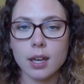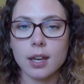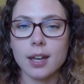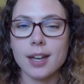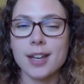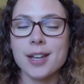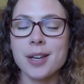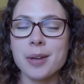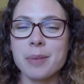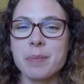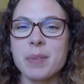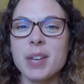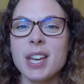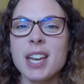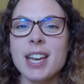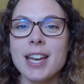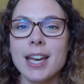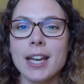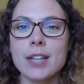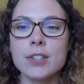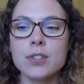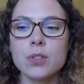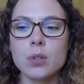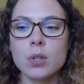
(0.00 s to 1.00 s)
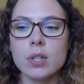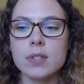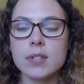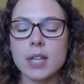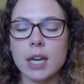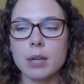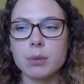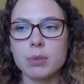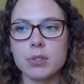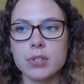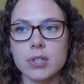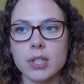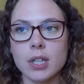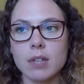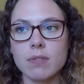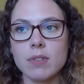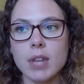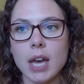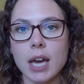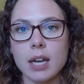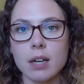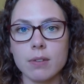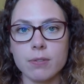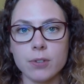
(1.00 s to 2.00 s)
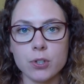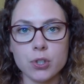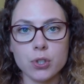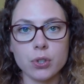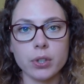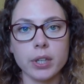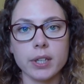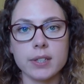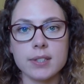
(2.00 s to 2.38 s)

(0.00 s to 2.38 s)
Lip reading: As soon as I received that official